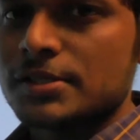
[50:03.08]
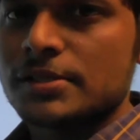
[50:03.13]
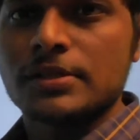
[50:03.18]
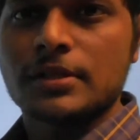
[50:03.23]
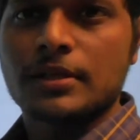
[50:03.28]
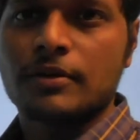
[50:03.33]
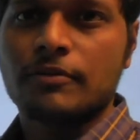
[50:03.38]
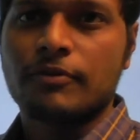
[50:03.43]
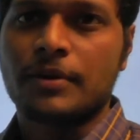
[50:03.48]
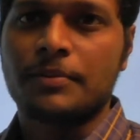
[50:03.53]

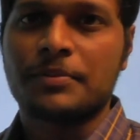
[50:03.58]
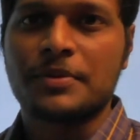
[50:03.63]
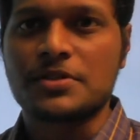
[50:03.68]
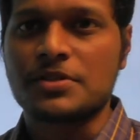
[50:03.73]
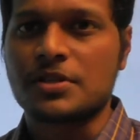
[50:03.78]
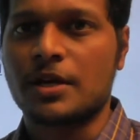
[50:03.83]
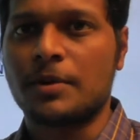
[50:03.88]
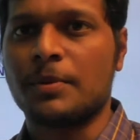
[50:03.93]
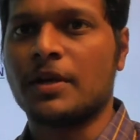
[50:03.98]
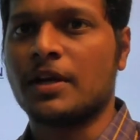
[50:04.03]
uh, from this
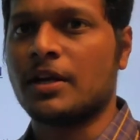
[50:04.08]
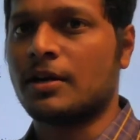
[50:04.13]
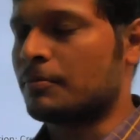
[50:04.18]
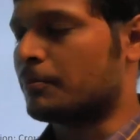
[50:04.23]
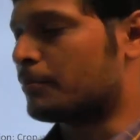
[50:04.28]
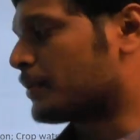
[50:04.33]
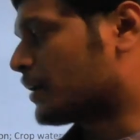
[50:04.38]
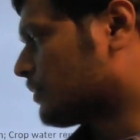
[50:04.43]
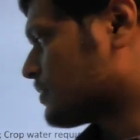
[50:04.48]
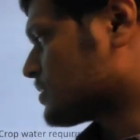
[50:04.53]
topic in
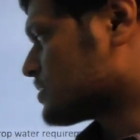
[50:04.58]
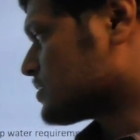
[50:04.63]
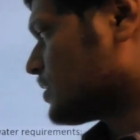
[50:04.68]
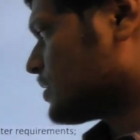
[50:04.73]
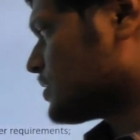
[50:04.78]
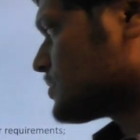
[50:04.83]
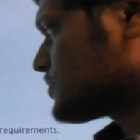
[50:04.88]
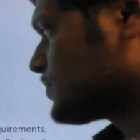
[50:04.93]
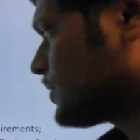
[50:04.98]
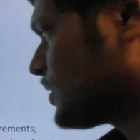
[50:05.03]
previous
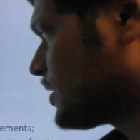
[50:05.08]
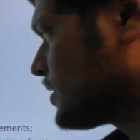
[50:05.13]
years You can